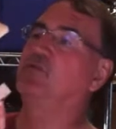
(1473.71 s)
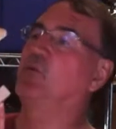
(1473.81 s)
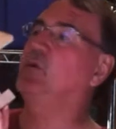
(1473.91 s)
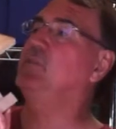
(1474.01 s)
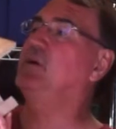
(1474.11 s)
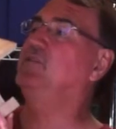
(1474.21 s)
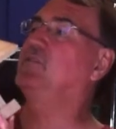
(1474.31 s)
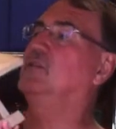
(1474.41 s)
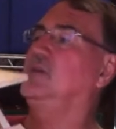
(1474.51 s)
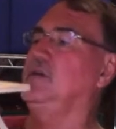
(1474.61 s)
So we
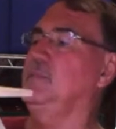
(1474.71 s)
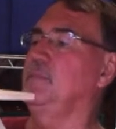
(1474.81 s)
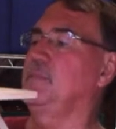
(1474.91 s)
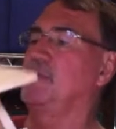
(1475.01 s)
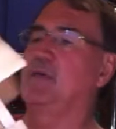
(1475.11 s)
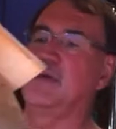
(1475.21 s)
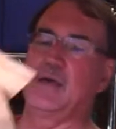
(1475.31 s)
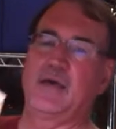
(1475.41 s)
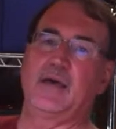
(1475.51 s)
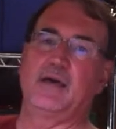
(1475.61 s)
basically
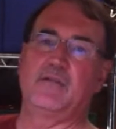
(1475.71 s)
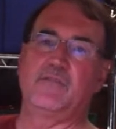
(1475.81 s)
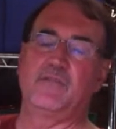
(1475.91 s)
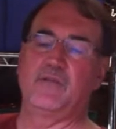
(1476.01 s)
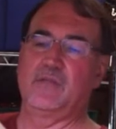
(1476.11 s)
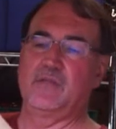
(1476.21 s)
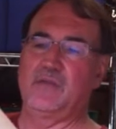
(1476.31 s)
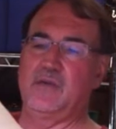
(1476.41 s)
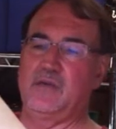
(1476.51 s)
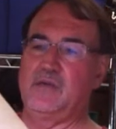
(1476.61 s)
have
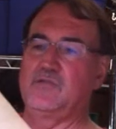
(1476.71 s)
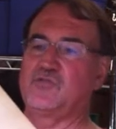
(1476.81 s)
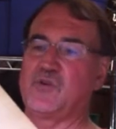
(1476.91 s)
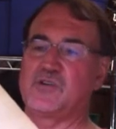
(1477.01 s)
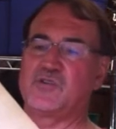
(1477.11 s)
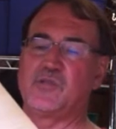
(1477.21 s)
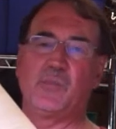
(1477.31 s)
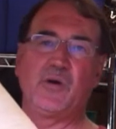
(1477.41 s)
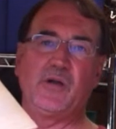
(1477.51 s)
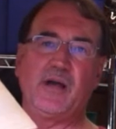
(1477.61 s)
the structure of the
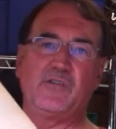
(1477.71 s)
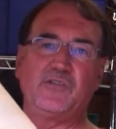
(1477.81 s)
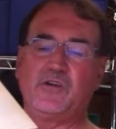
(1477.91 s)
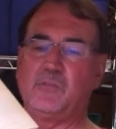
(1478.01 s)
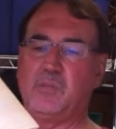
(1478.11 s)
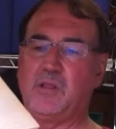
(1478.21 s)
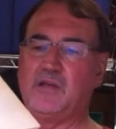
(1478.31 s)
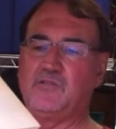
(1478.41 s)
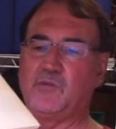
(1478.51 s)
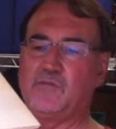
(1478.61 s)
birdhouse here in
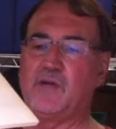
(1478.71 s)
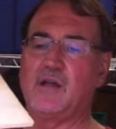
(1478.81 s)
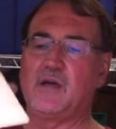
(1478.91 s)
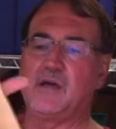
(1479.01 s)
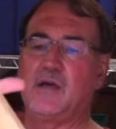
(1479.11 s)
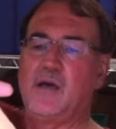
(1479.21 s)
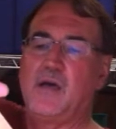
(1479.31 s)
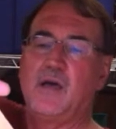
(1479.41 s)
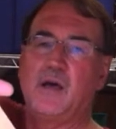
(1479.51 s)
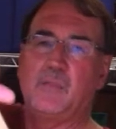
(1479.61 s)
place. We've got
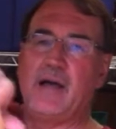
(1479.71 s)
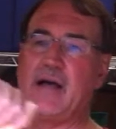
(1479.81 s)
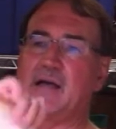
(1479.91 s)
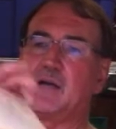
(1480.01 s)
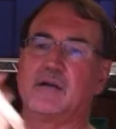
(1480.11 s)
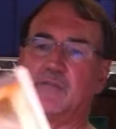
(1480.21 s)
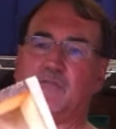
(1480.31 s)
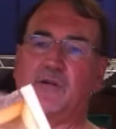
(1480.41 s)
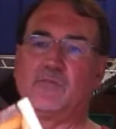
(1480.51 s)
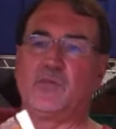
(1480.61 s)
a back, a
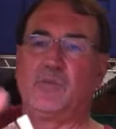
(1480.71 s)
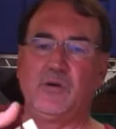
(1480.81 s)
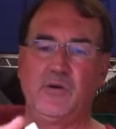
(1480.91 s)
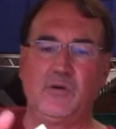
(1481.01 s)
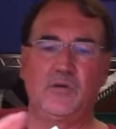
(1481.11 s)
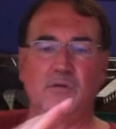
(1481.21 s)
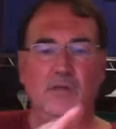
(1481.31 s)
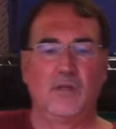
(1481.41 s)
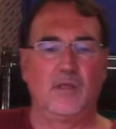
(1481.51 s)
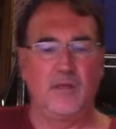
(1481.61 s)
front with a bird hole,
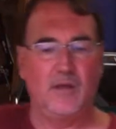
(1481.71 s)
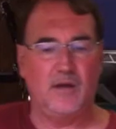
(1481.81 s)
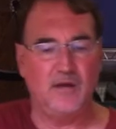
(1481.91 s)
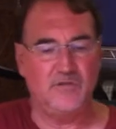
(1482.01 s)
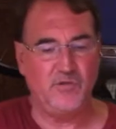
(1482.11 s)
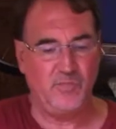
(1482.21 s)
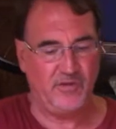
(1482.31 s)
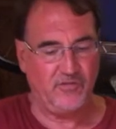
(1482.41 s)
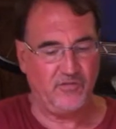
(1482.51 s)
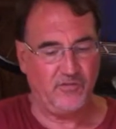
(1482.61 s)
two
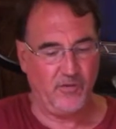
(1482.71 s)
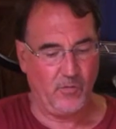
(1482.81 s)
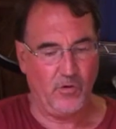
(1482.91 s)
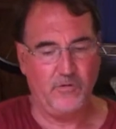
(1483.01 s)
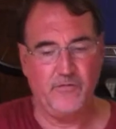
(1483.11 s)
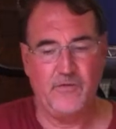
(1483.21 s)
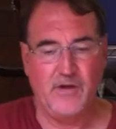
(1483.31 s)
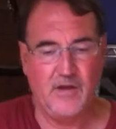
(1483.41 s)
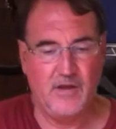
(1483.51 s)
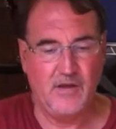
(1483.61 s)
pieces for the roof.
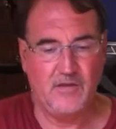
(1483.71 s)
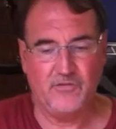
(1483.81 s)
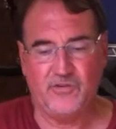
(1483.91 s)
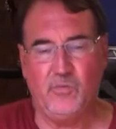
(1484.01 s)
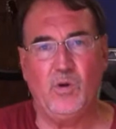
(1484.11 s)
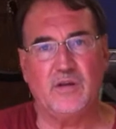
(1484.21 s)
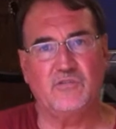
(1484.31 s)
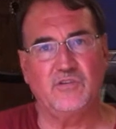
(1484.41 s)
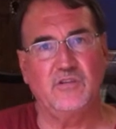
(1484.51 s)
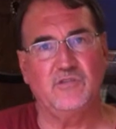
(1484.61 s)
You'll see one
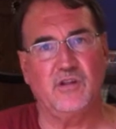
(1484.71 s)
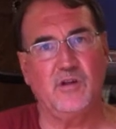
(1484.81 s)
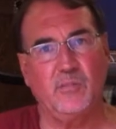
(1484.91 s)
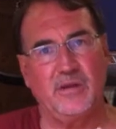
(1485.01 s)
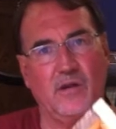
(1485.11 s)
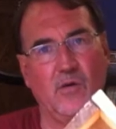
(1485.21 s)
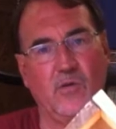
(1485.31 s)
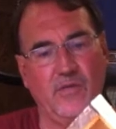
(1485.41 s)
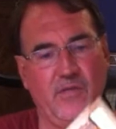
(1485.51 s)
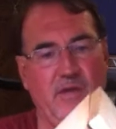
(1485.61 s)
extends a little bit
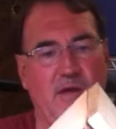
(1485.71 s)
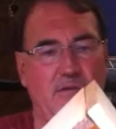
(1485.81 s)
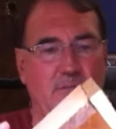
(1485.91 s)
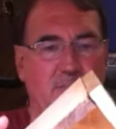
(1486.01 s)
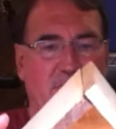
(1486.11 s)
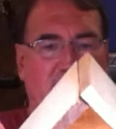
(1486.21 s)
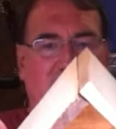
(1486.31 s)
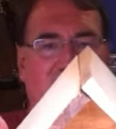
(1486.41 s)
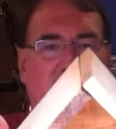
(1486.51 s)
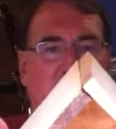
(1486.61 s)
lower than the other, but
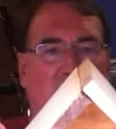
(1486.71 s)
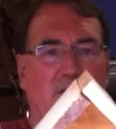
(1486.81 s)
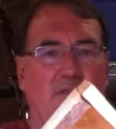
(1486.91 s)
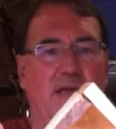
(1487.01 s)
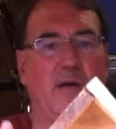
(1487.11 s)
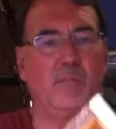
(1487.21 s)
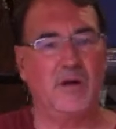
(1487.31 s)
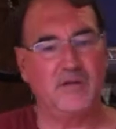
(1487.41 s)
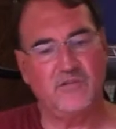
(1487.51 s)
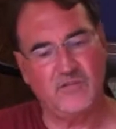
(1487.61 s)
that's part of the
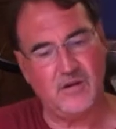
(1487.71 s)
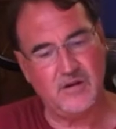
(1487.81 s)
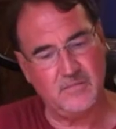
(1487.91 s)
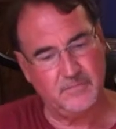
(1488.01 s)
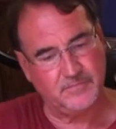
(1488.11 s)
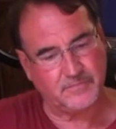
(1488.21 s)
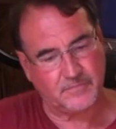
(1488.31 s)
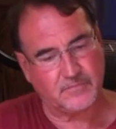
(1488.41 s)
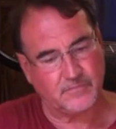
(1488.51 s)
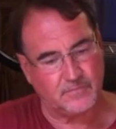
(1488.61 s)
Alpine design.
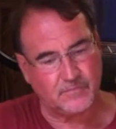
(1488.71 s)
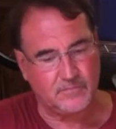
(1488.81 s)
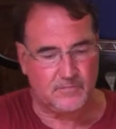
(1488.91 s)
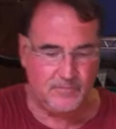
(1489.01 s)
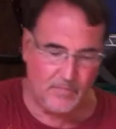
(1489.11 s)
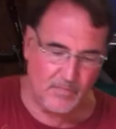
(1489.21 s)
Go